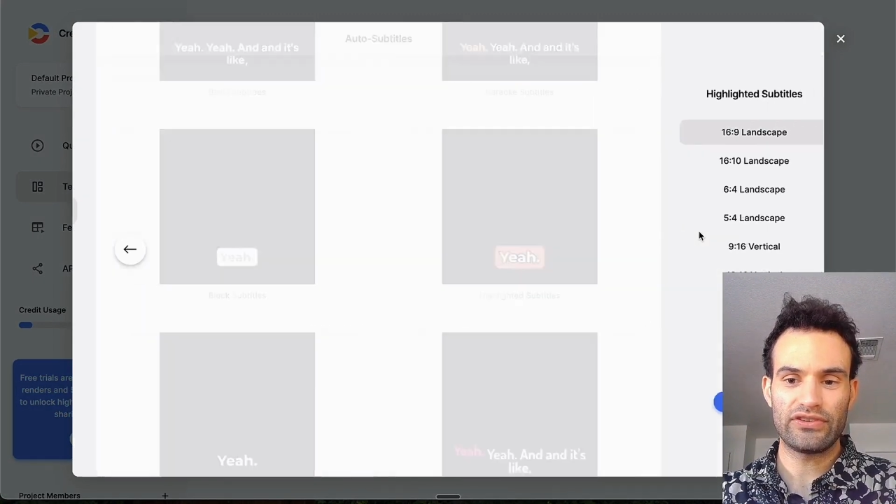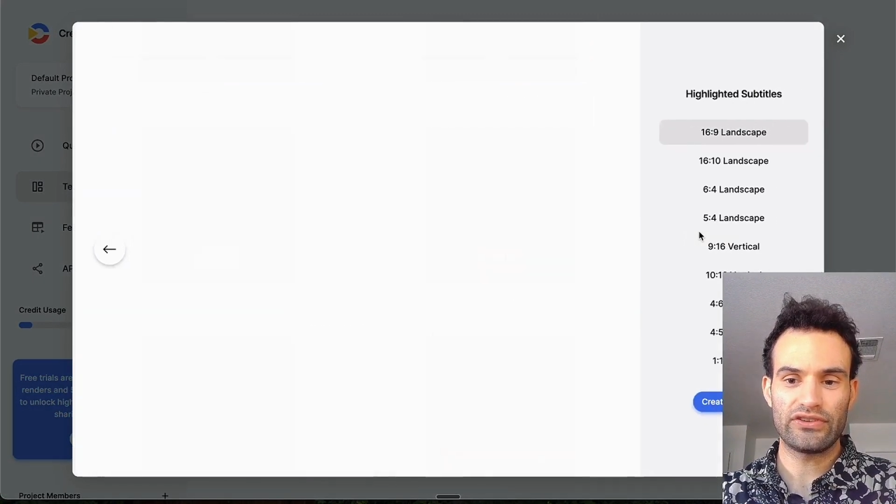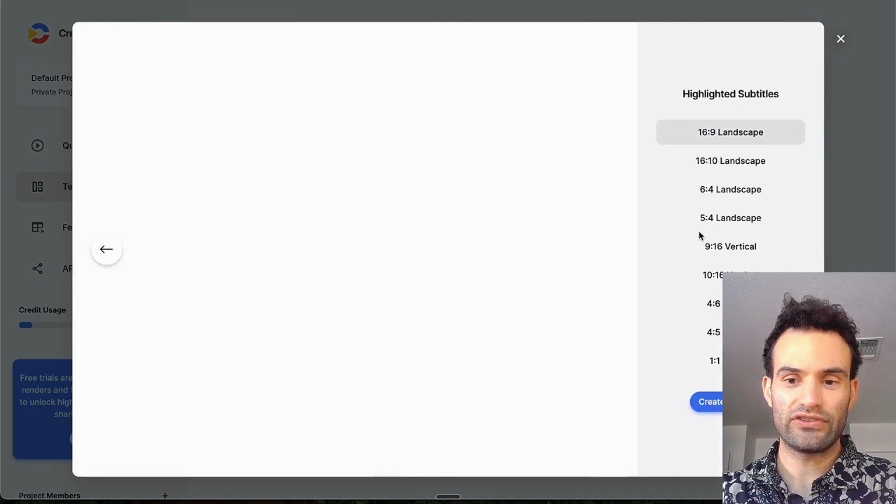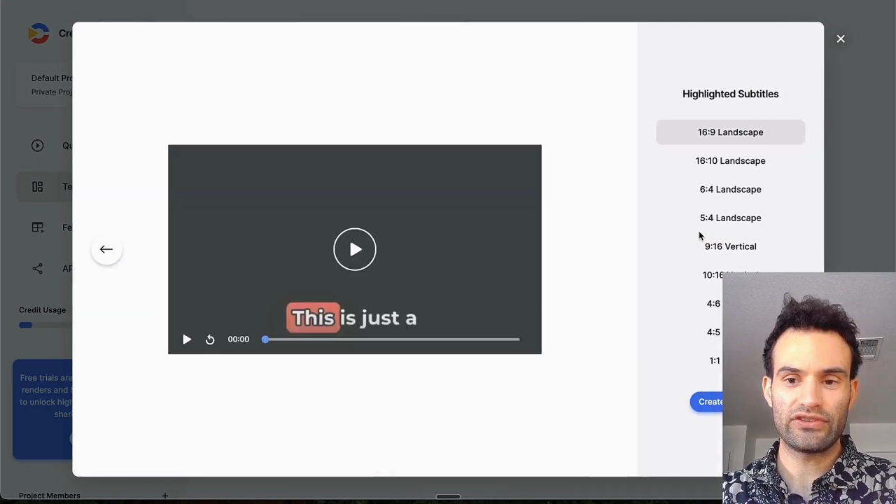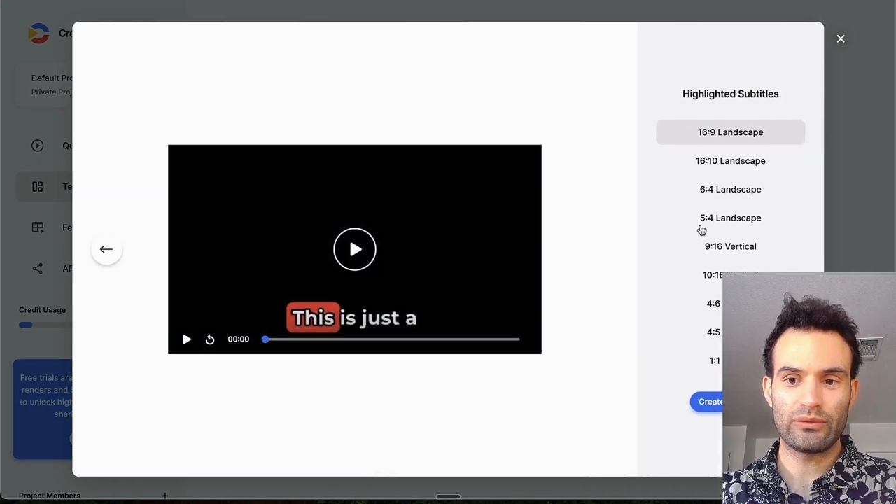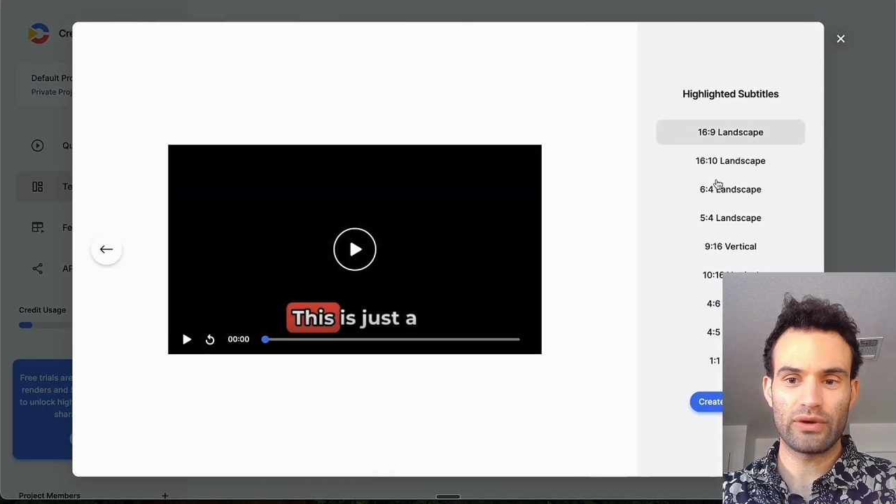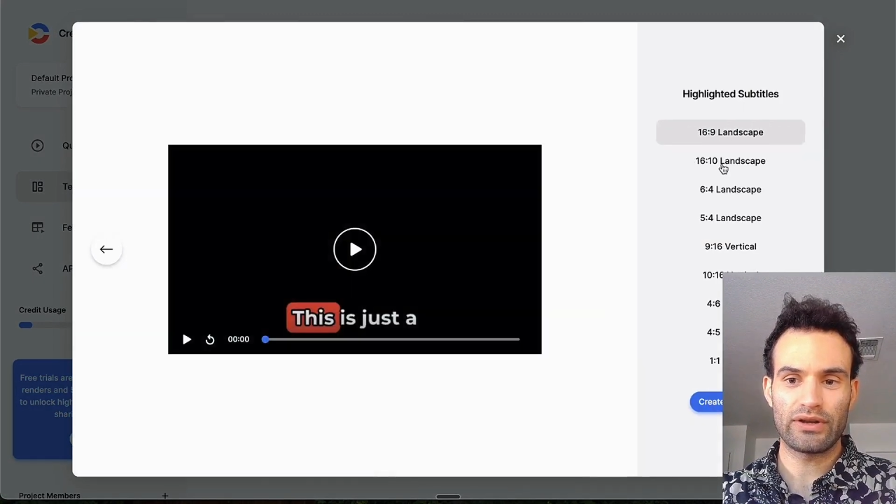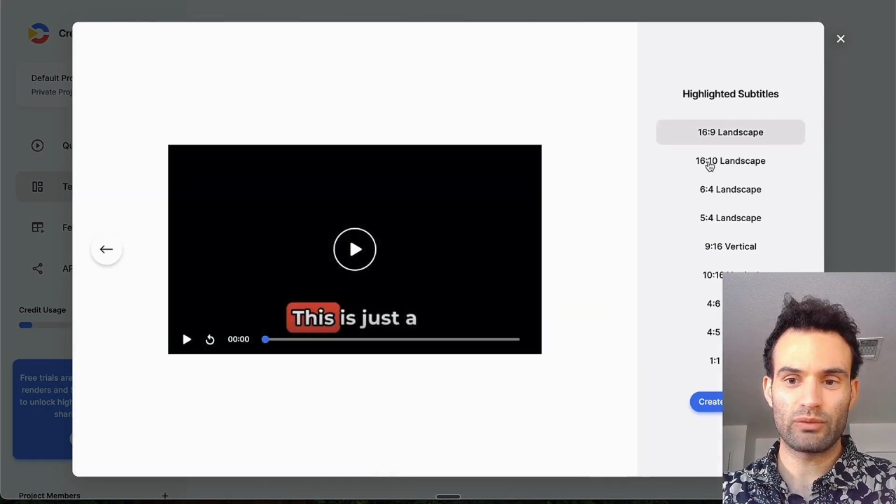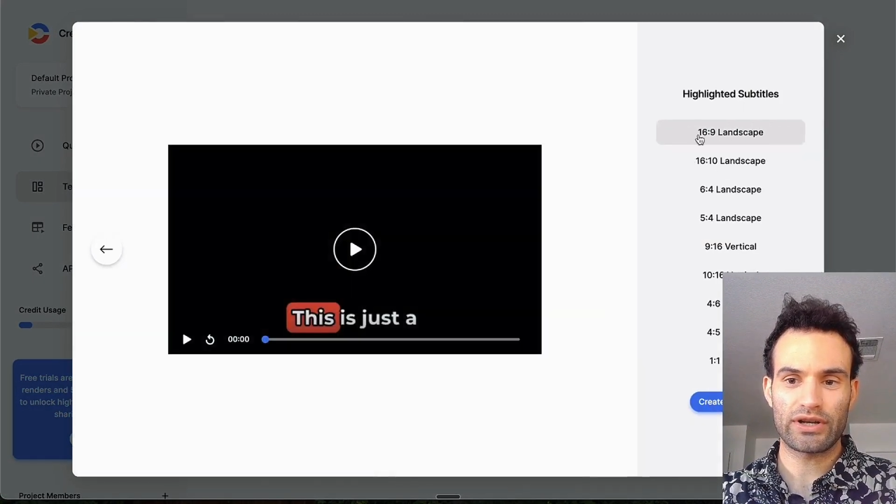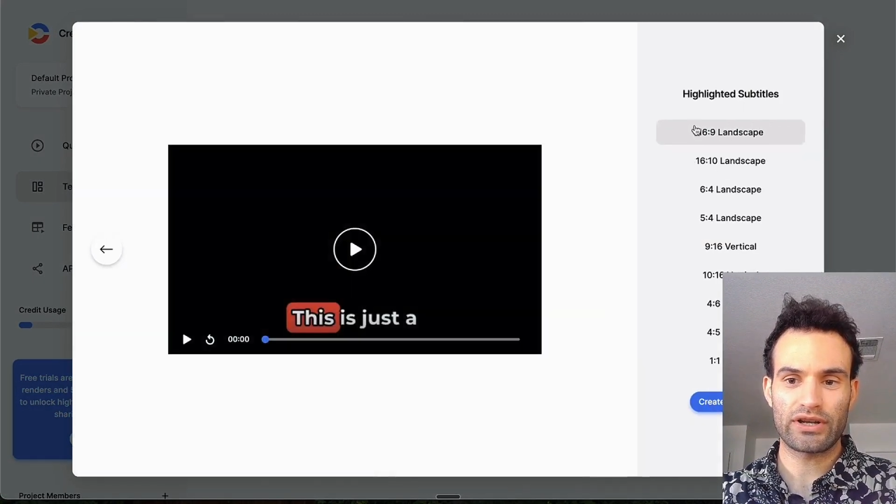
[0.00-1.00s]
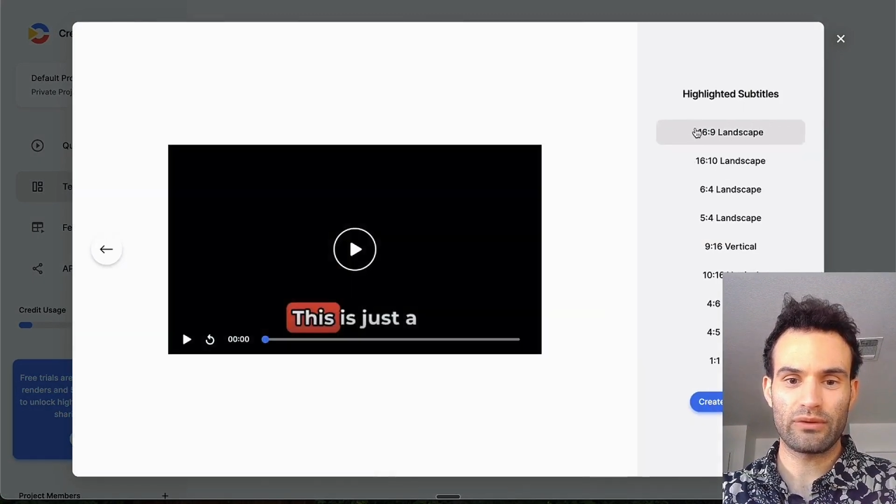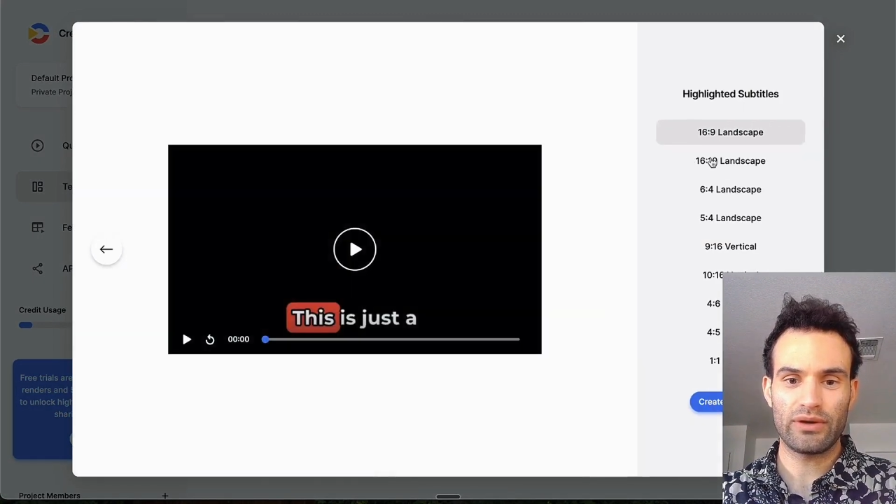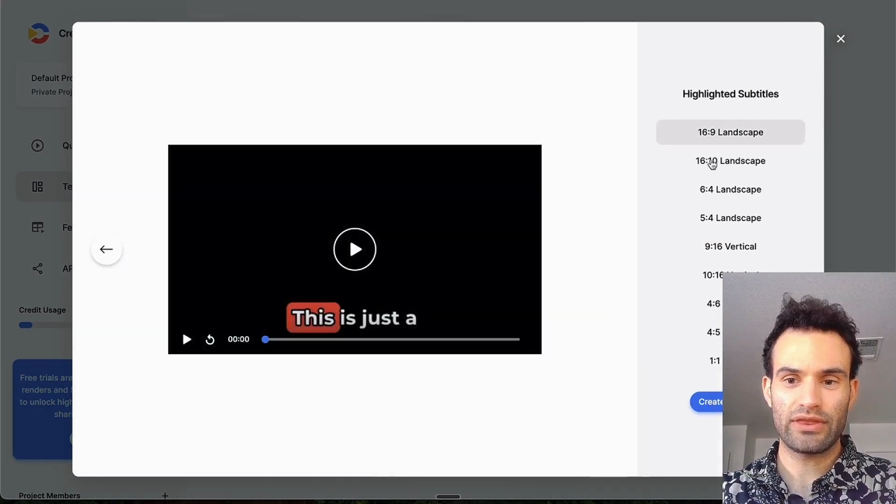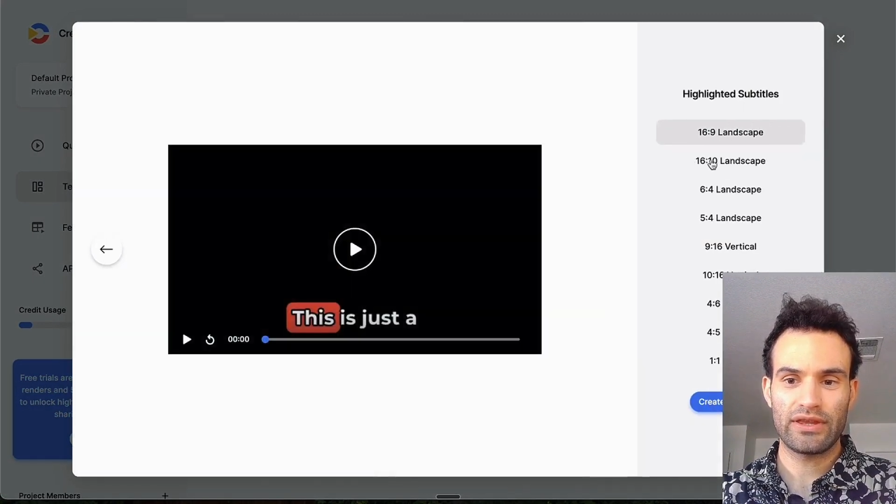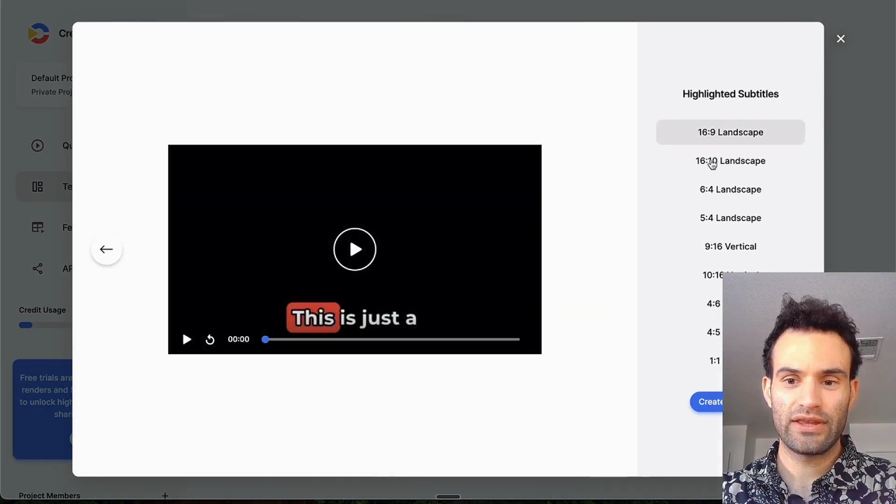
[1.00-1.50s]
is the one we're going to go
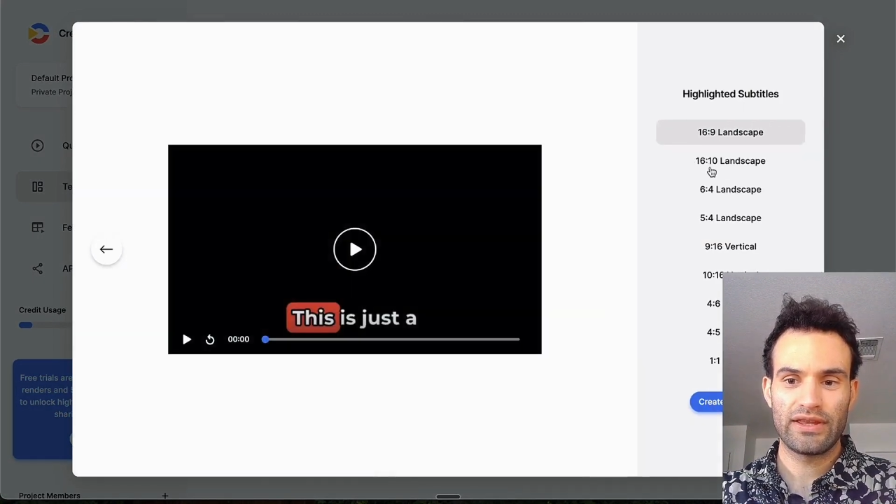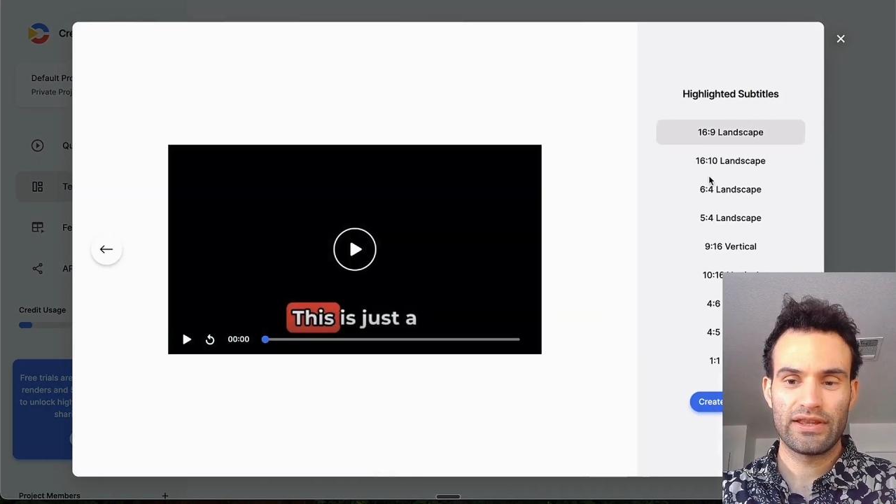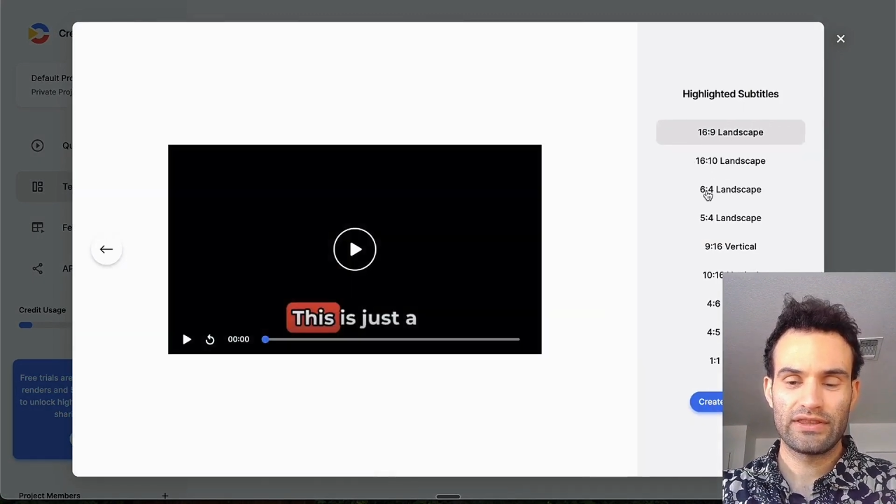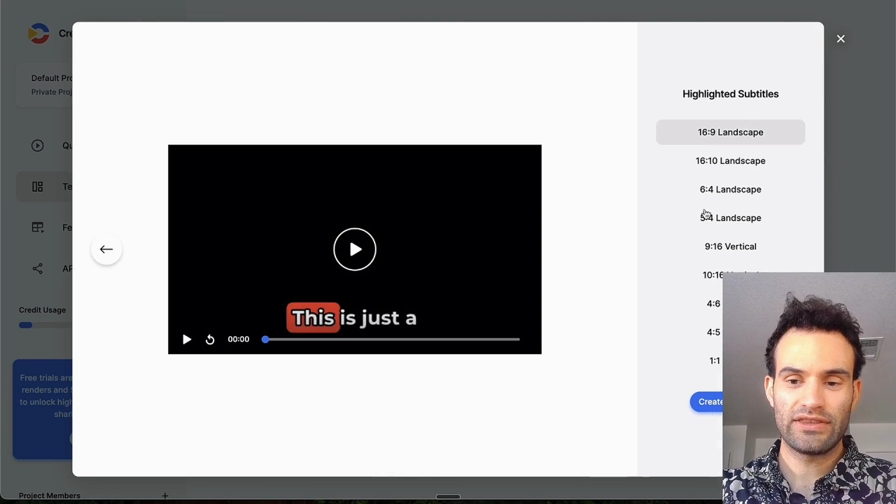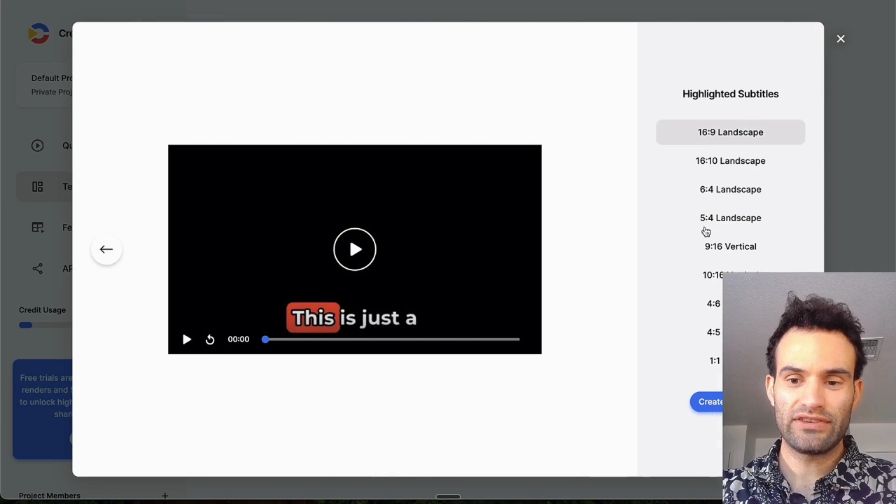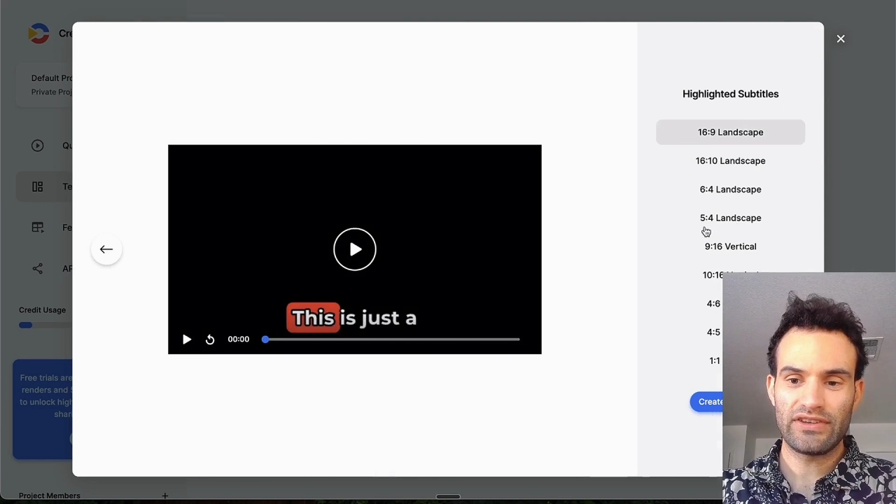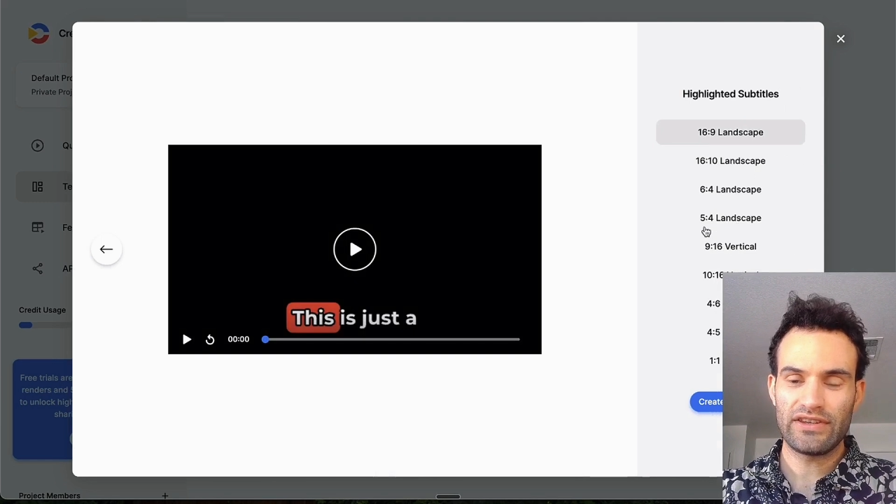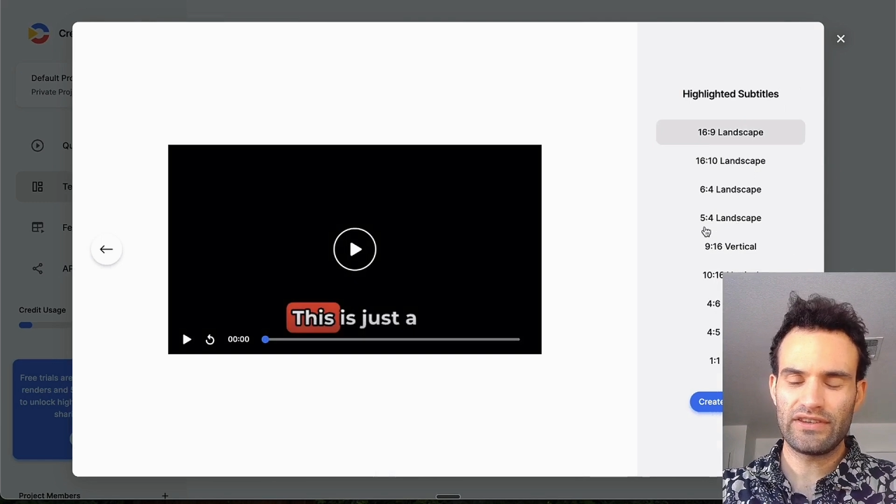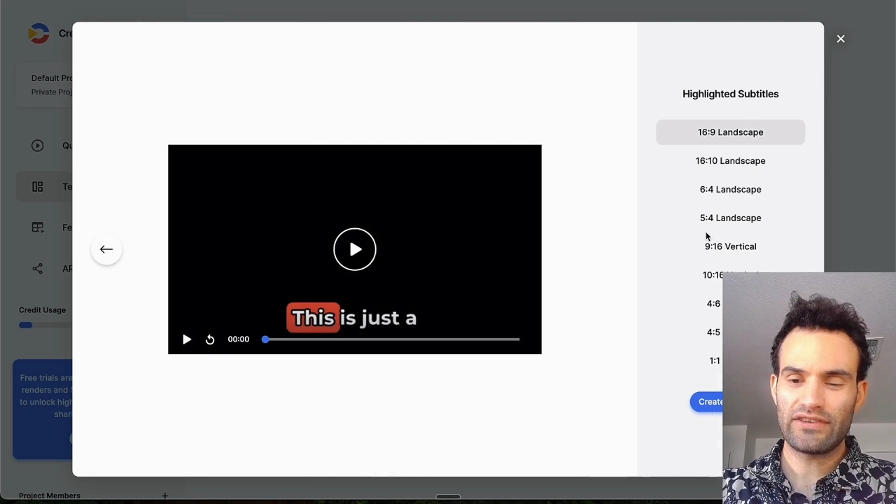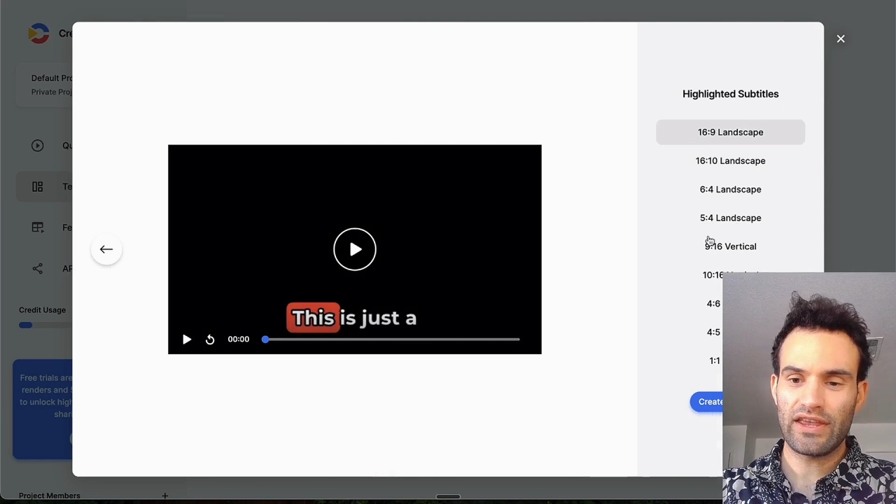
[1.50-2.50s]
with. This is